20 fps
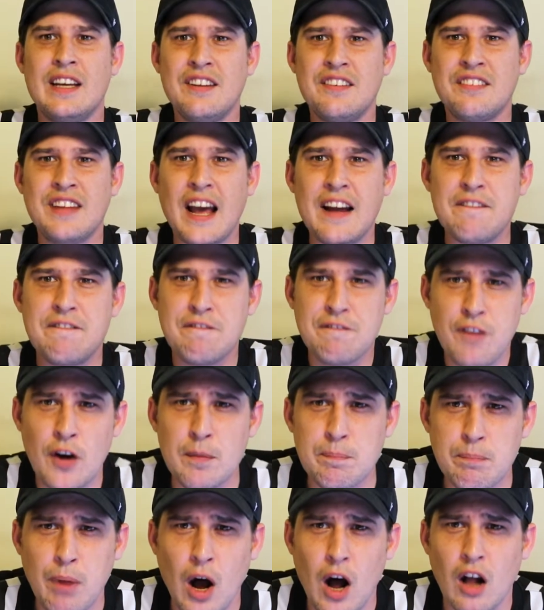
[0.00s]
said
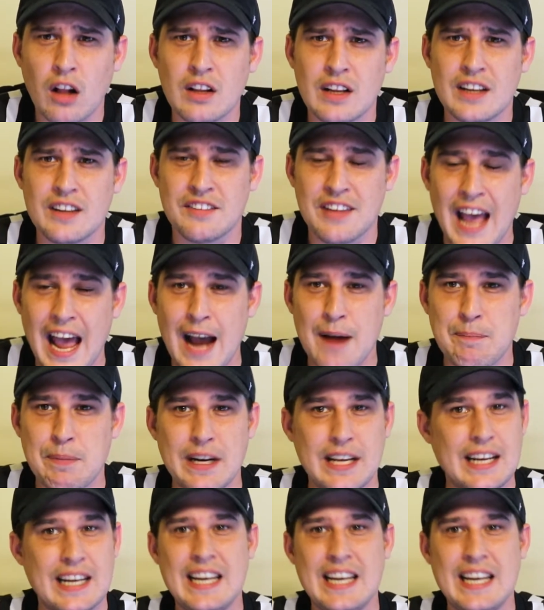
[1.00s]
football is happening.